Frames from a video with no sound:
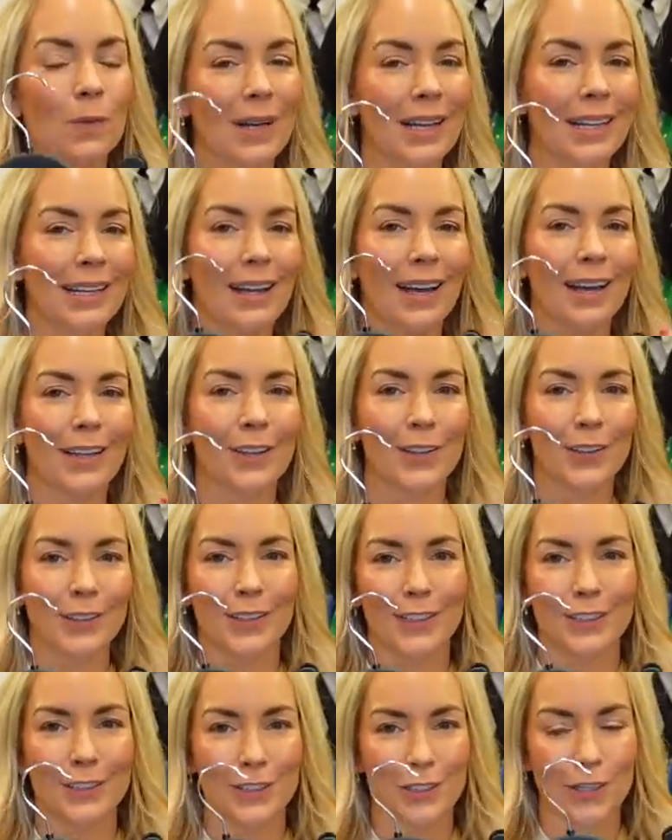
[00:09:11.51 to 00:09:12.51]
When I
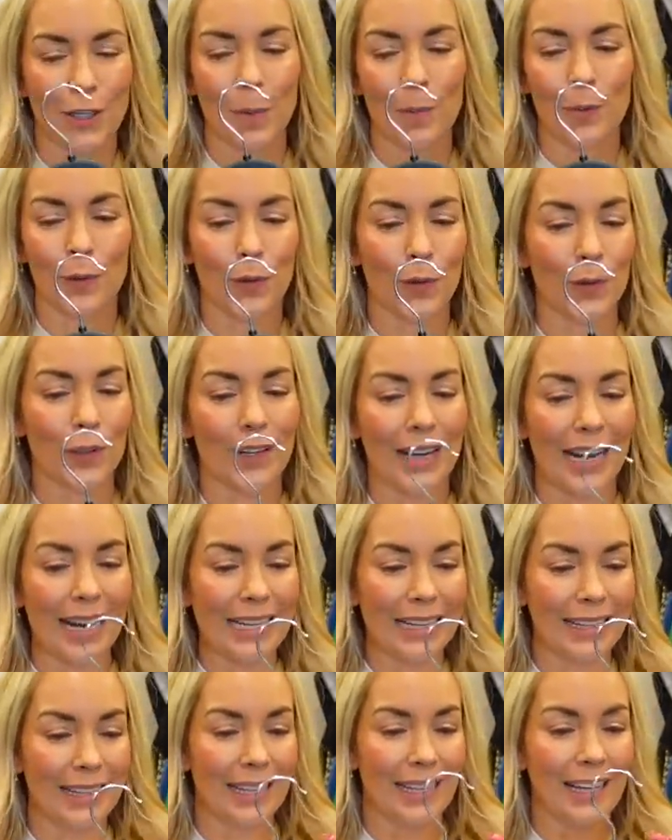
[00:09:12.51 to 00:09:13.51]
online shop or order
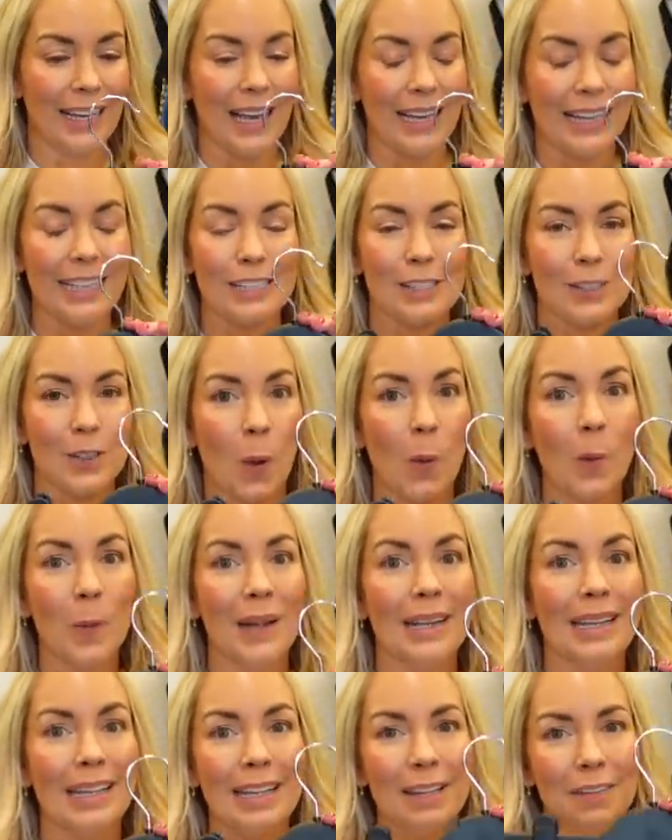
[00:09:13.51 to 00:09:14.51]
anything, I get so
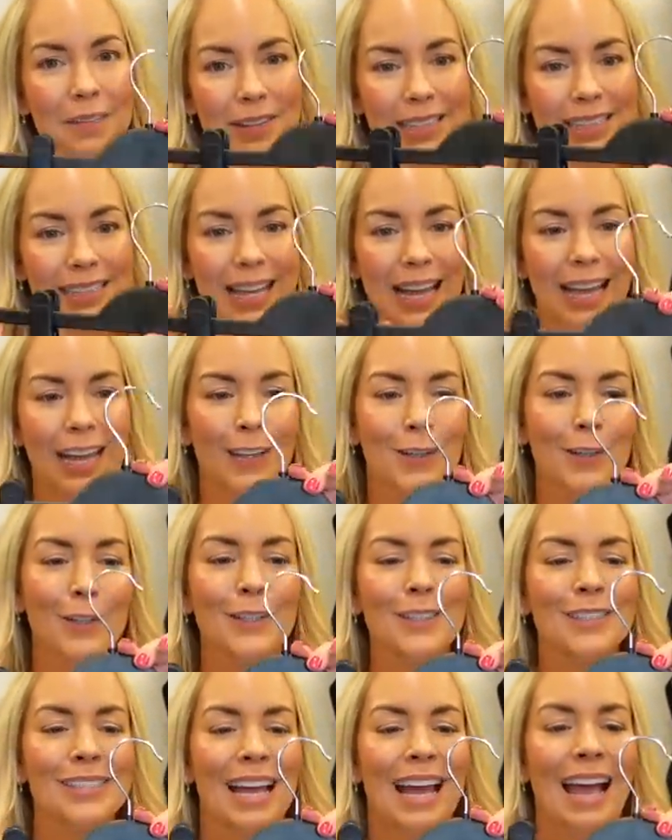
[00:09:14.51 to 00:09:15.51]
many of these
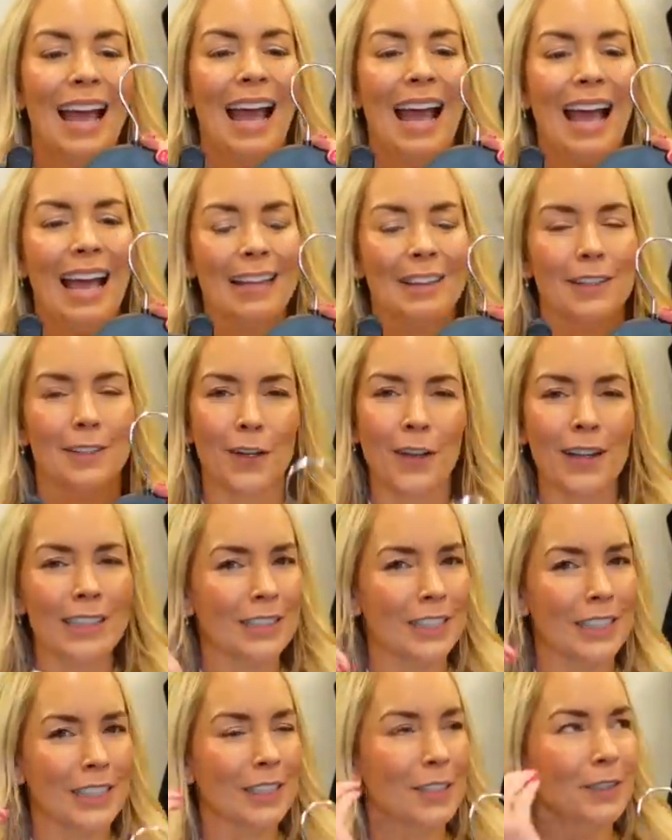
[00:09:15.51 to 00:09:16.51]
hangers and they're not
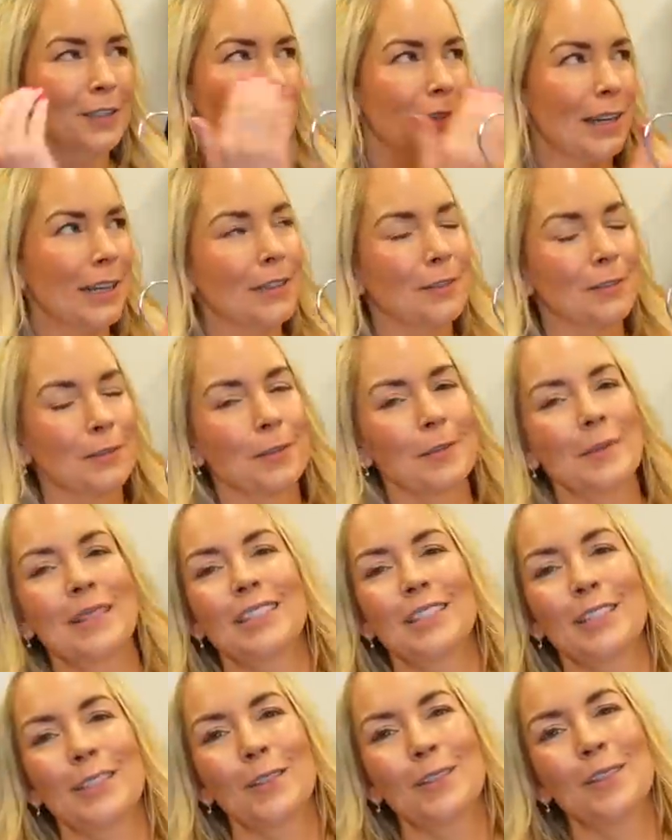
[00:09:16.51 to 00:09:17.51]
actually great for me
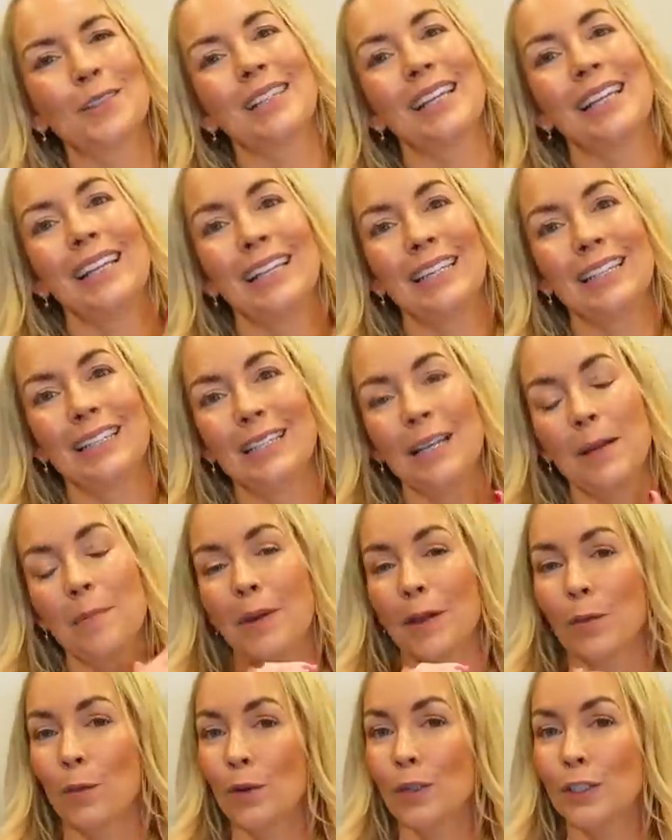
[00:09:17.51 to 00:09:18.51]
to use in
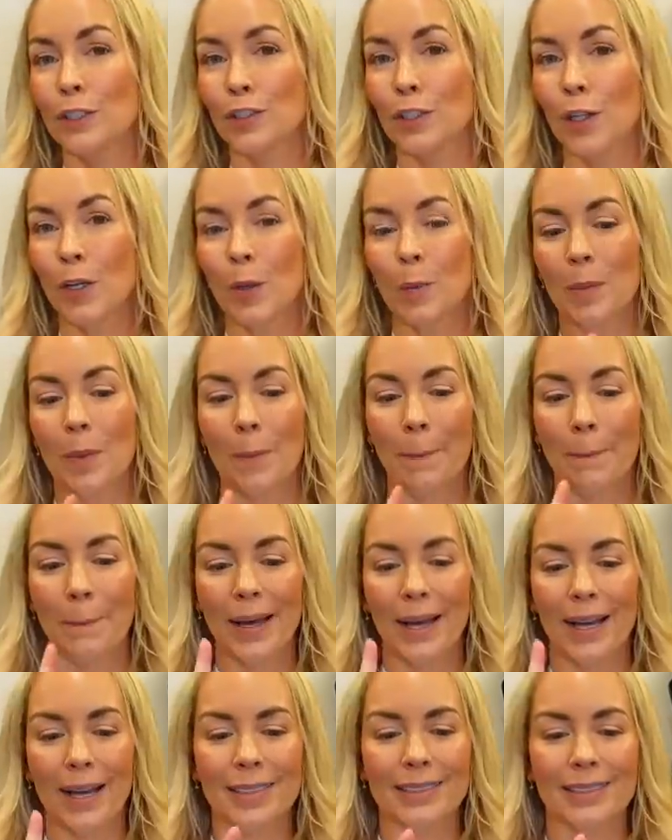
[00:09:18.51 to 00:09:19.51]
my wardrobe,
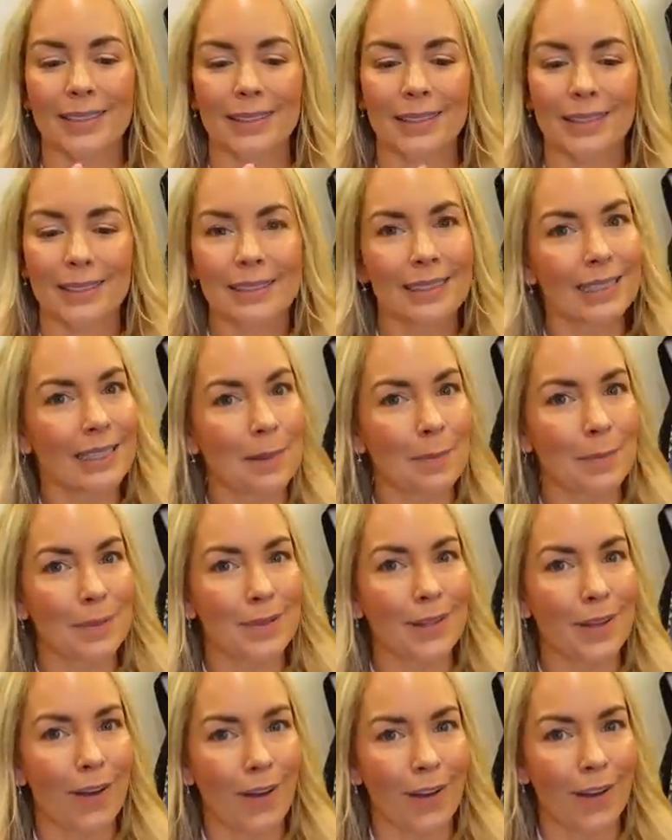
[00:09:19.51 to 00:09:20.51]
but these clips
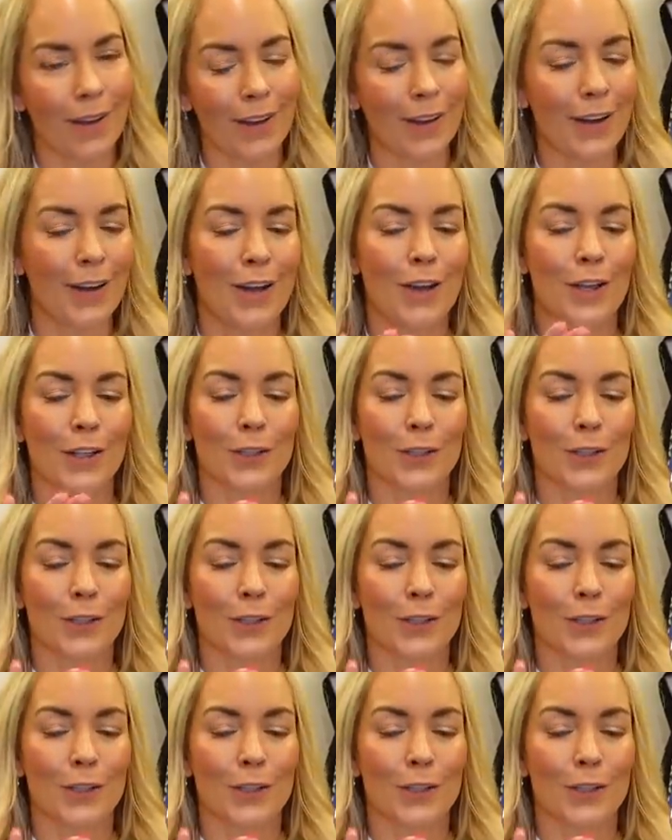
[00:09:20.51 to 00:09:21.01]
clips are.